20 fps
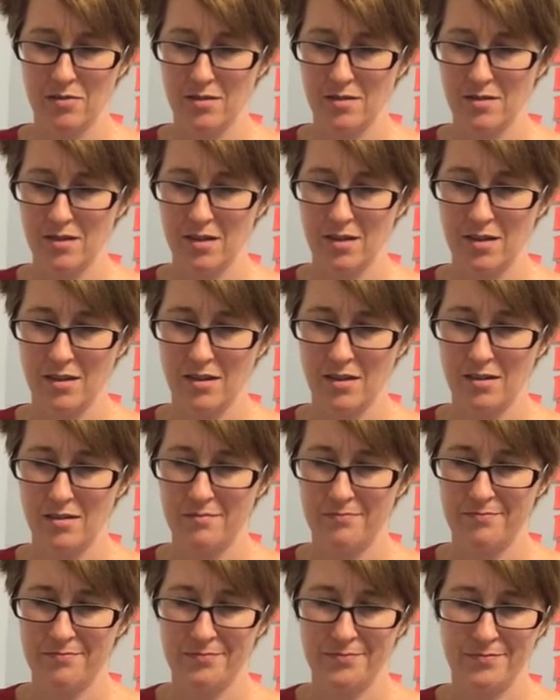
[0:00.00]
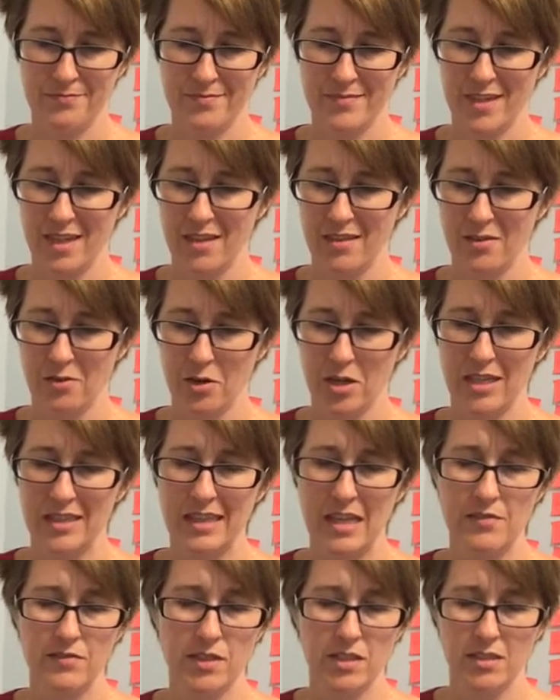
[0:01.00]
it's like 30,
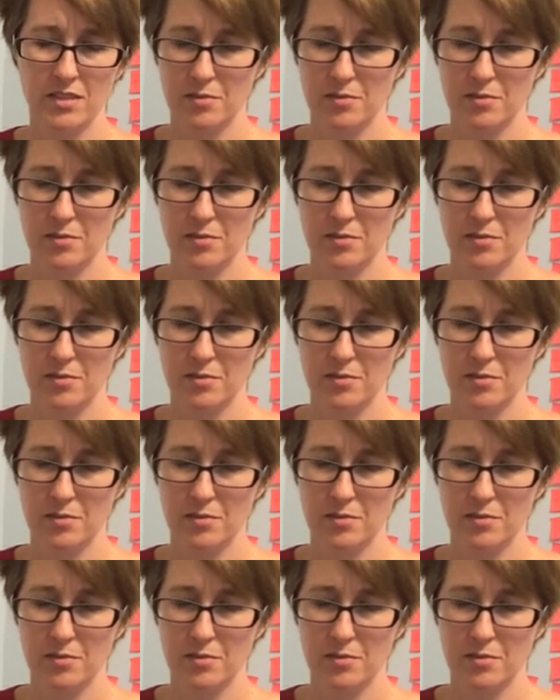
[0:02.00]
11.